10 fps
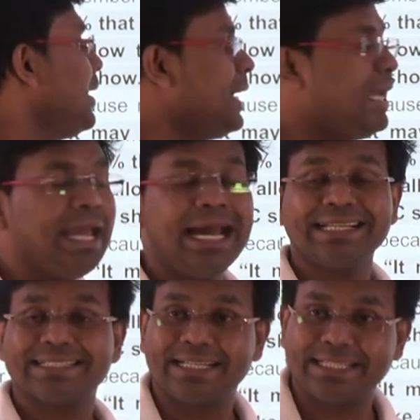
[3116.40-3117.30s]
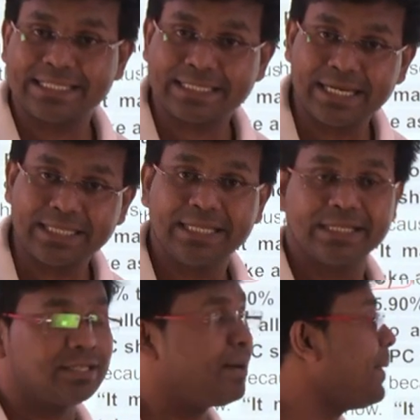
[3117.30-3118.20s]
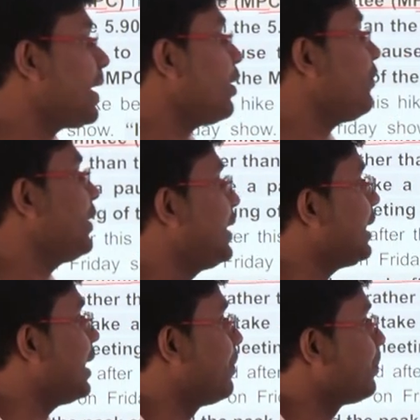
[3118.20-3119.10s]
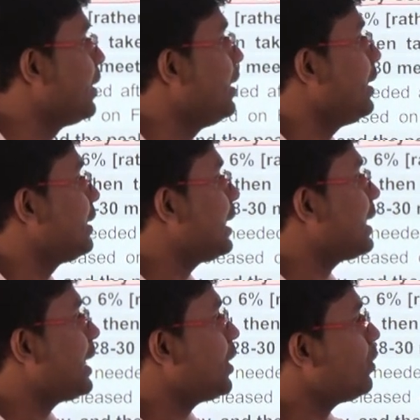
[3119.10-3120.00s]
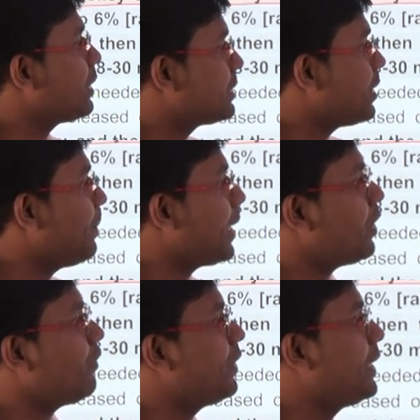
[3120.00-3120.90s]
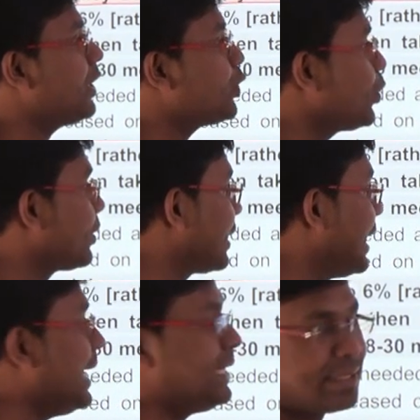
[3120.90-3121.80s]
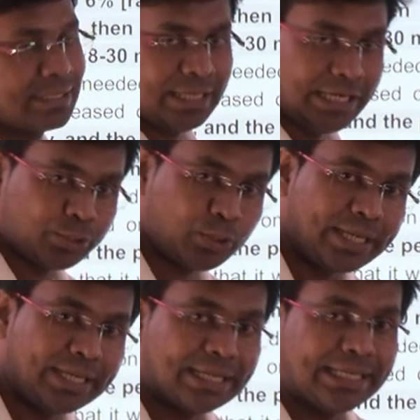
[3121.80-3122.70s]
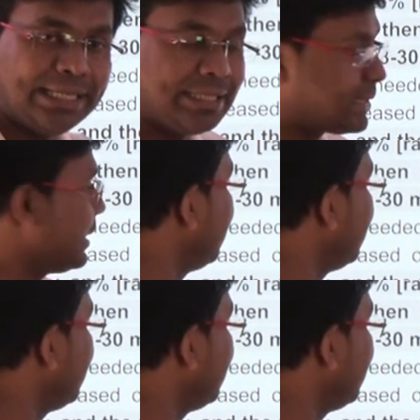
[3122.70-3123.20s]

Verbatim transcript: he had suggested the Reserve Bank of India that Reserve Bank of India should raise, it should increase